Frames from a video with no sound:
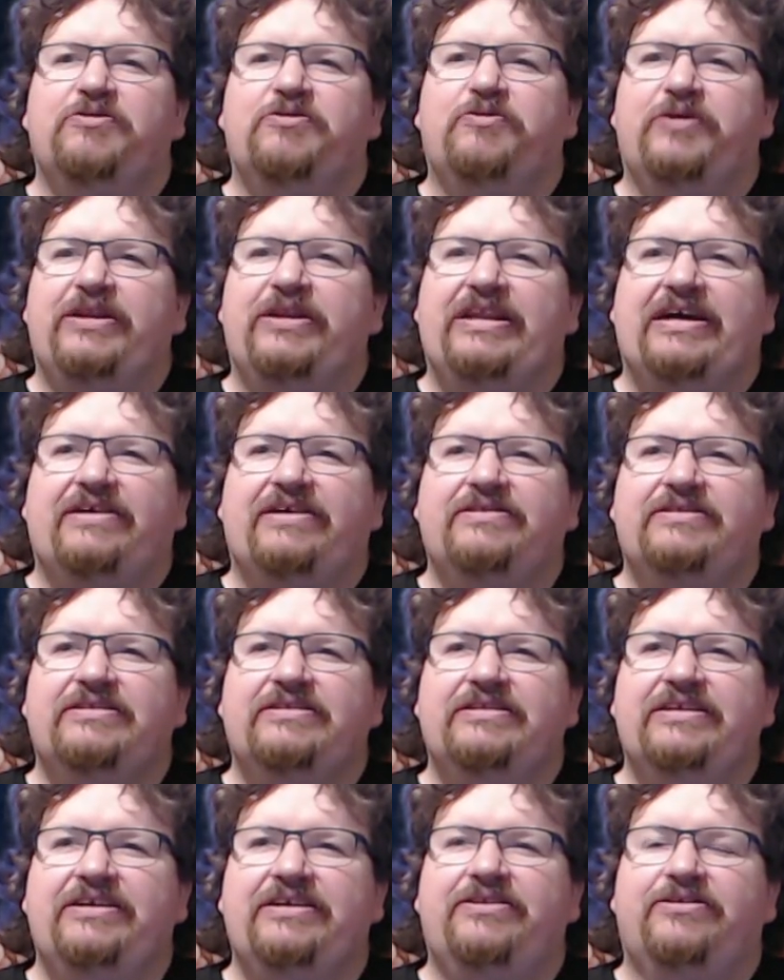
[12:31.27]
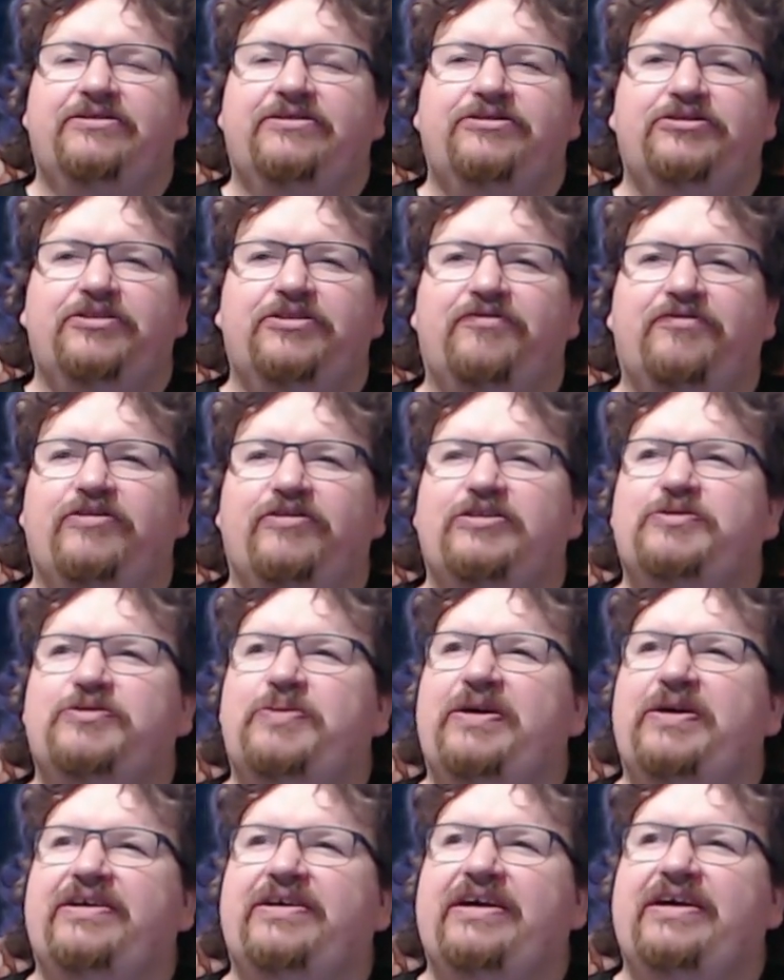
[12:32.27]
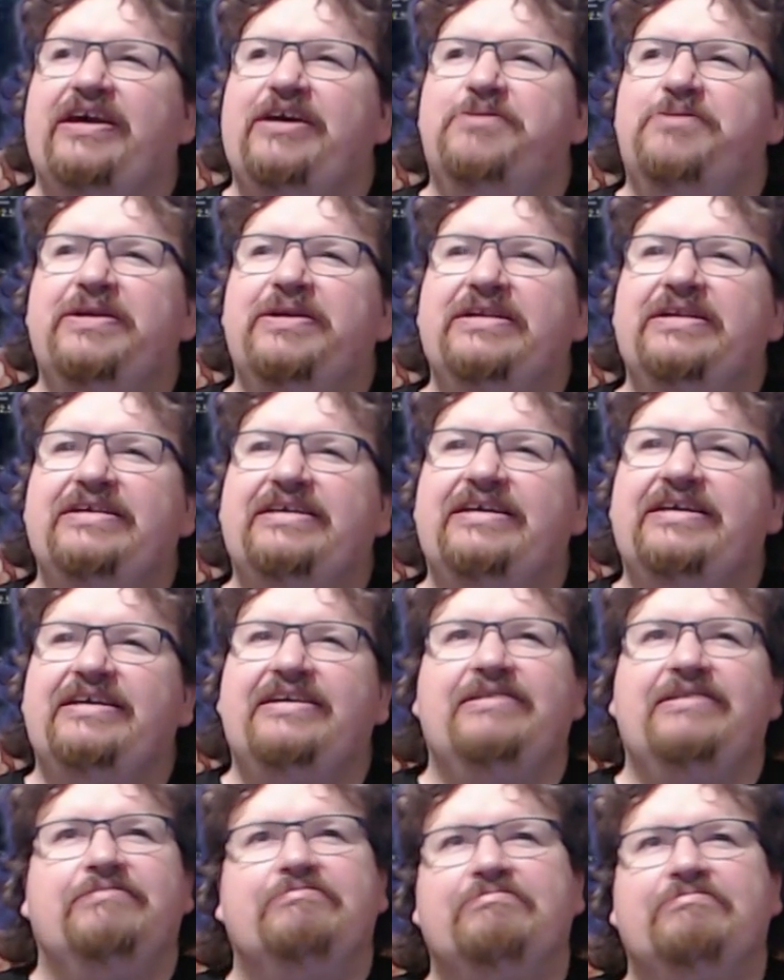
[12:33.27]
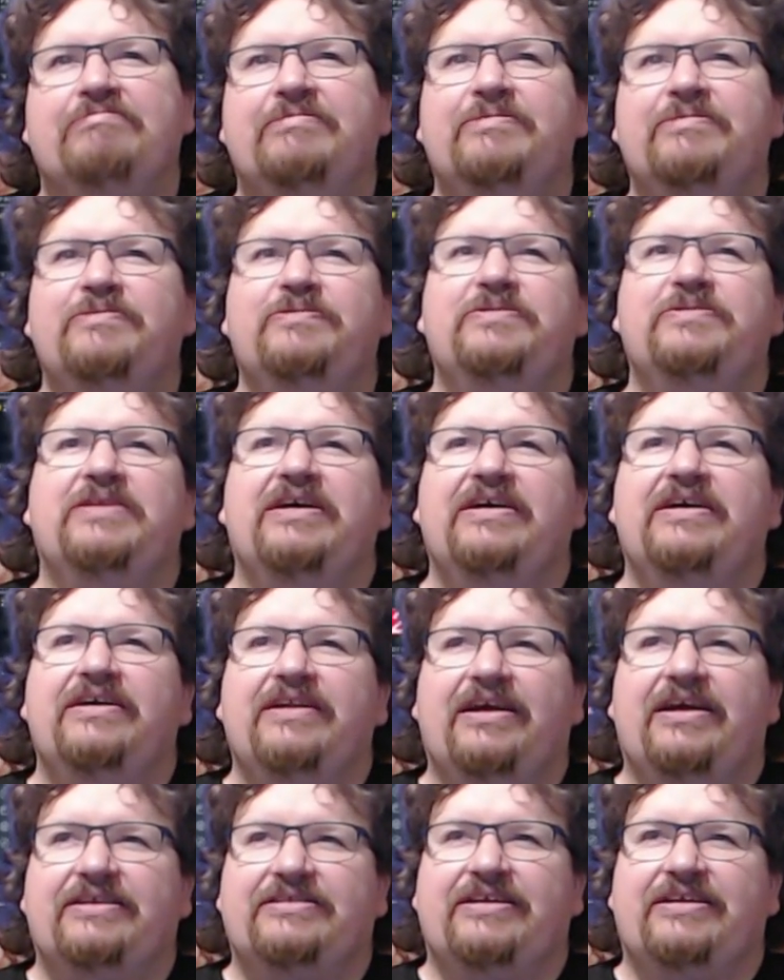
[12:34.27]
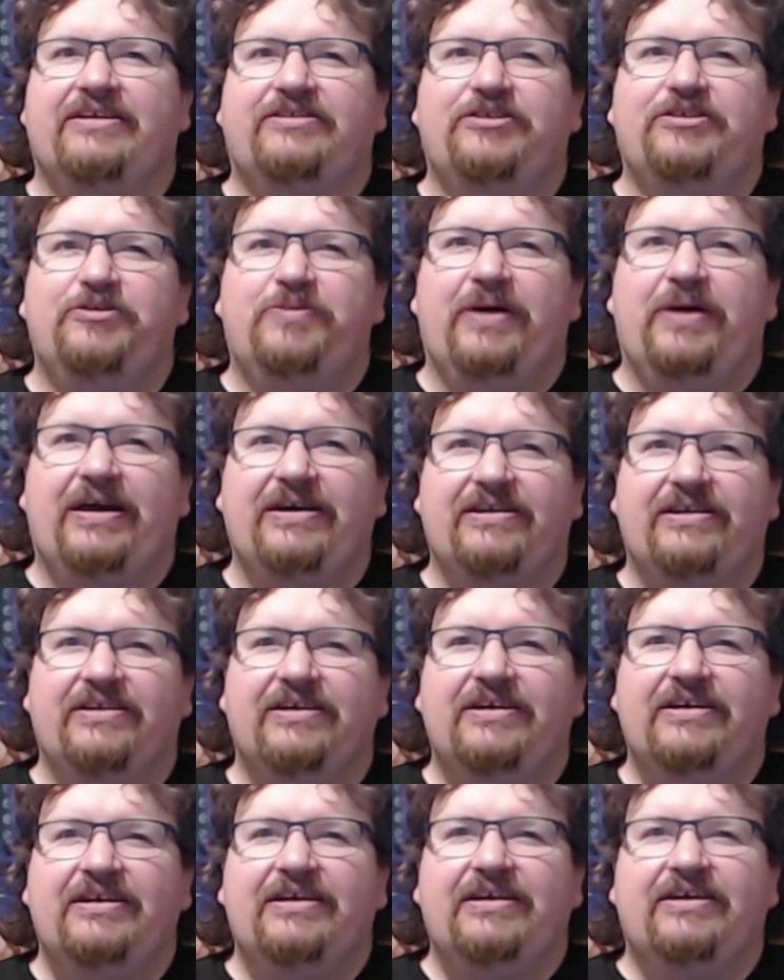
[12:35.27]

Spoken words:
Was it 1,800 for a spare Cayman key? That's not too bad.